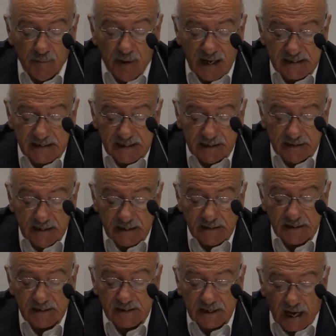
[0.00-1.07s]
even though
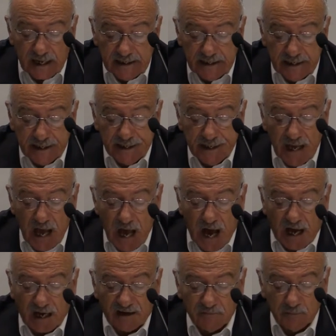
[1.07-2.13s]
it encompasses
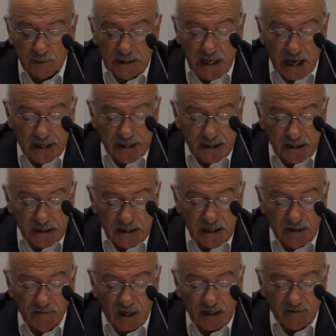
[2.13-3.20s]
very few of
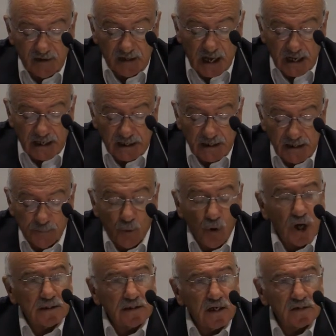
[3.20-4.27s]
the Armenians
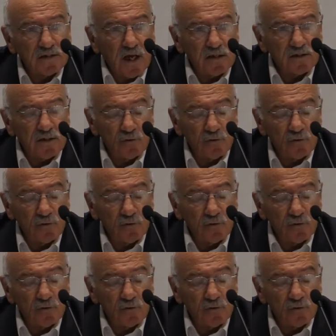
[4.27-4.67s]
worldwide.